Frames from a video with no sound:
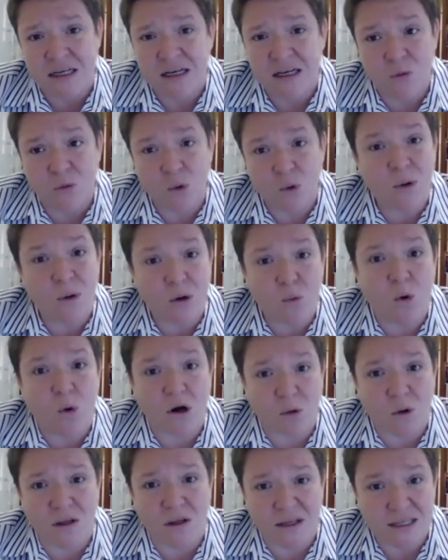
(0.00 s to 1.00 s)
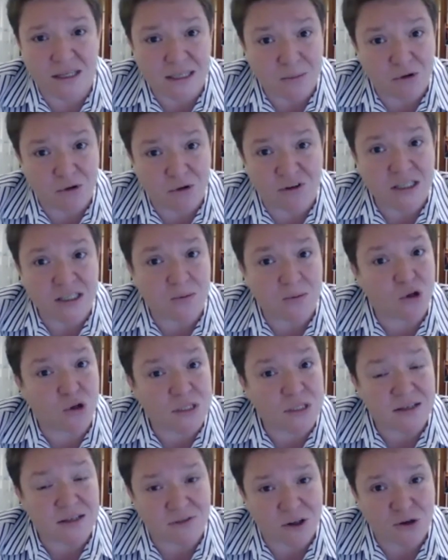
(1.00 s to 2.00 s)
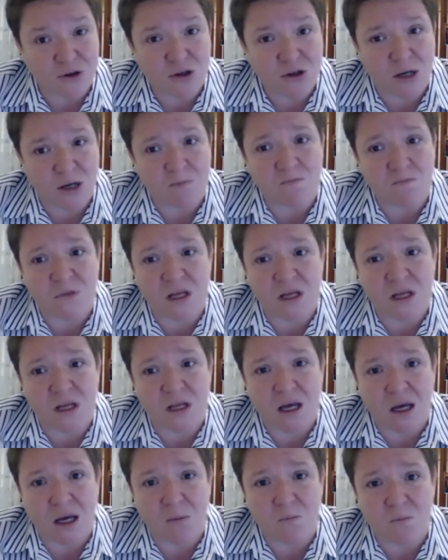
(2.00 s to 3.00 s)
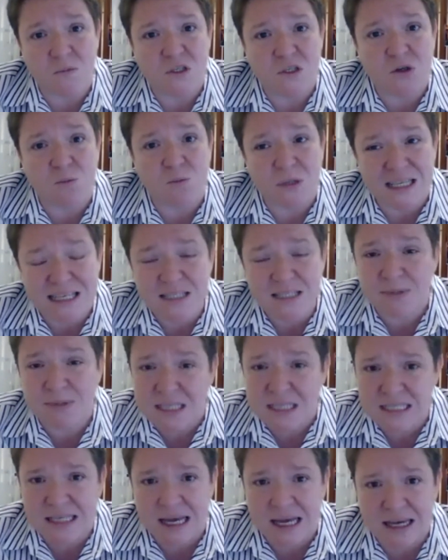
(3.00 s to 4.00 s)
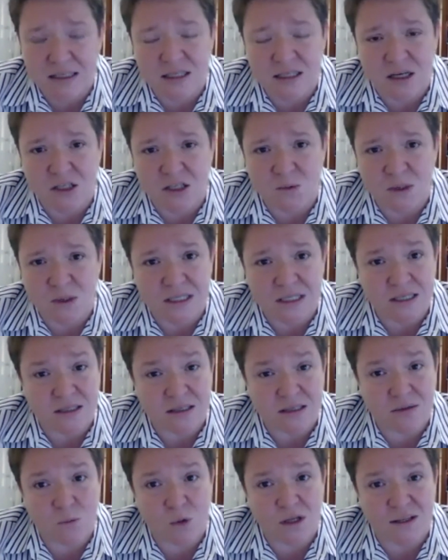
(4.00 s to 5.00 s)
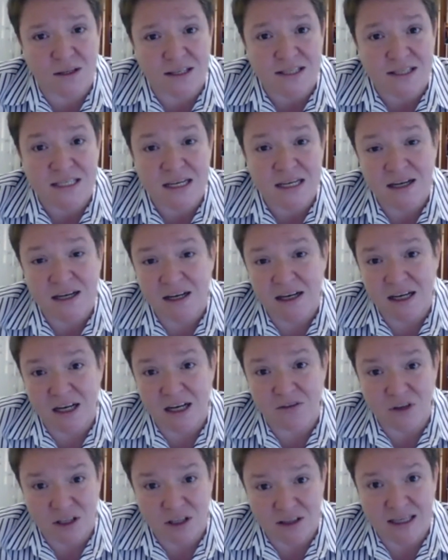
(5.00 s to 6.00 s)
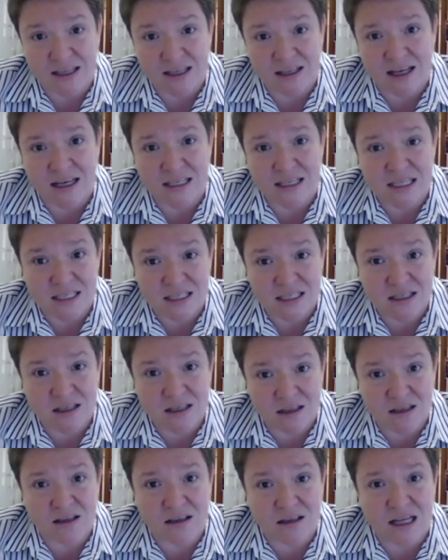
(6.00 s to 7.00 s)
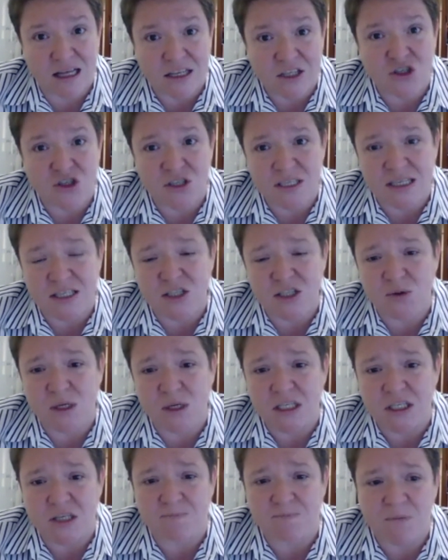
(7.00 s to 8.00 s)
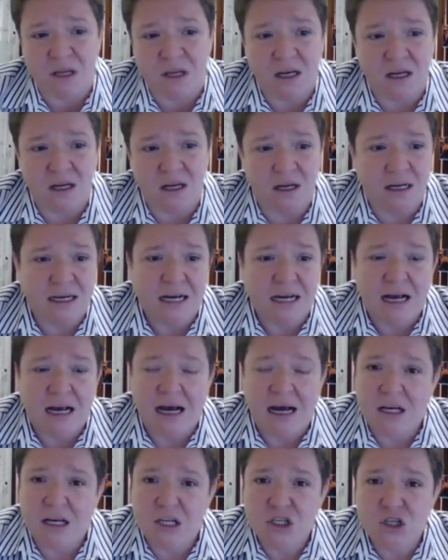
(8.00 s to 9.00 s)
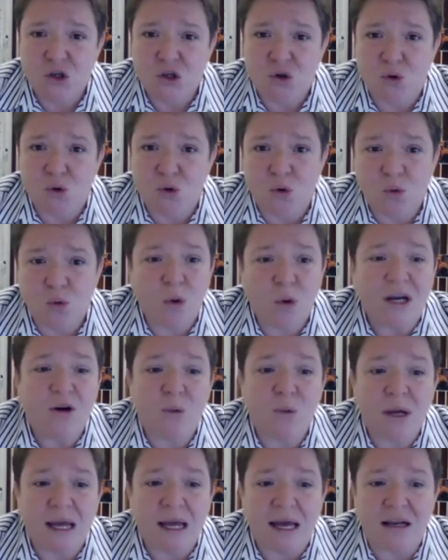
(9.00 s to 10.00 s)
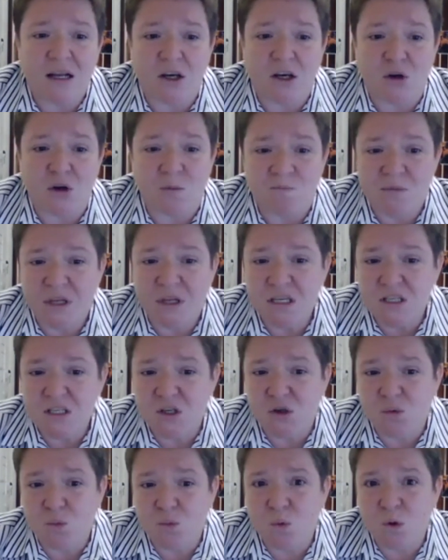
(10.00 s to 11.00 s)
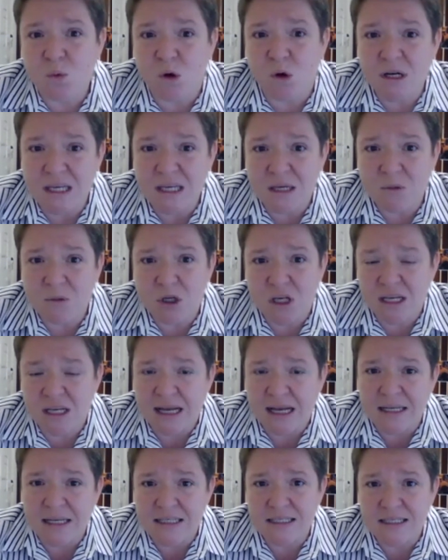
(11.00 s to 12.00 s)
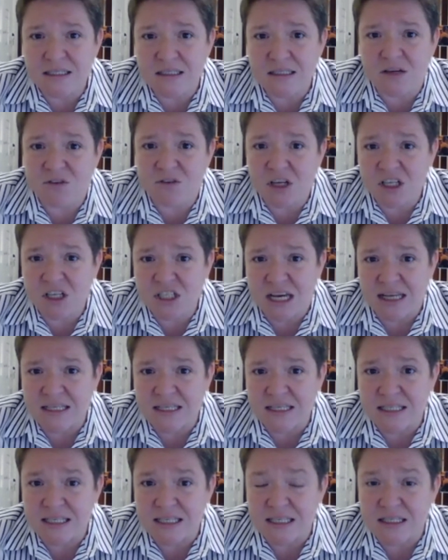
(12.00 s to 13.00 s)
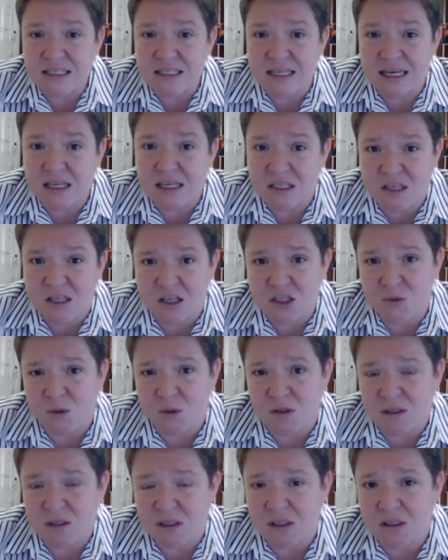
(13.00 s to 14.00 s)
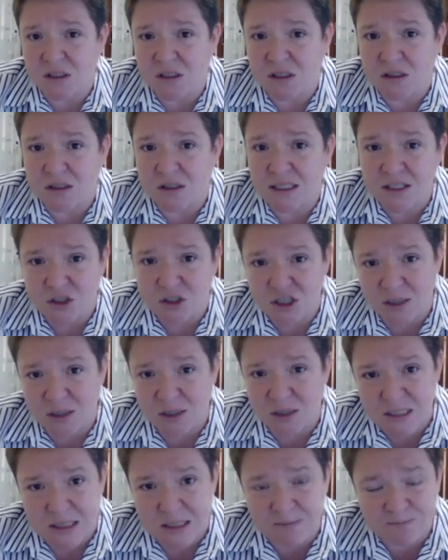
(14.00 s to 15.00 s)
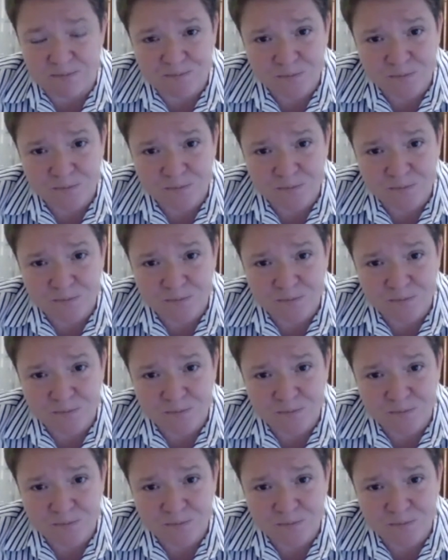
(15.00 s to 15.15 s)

We will work with you to provide a positive outcome. So please get in touch with us if you think that's your situation. So where are we at now? So we want to keep you connected and give you a chance to stay in touch with the leadership team.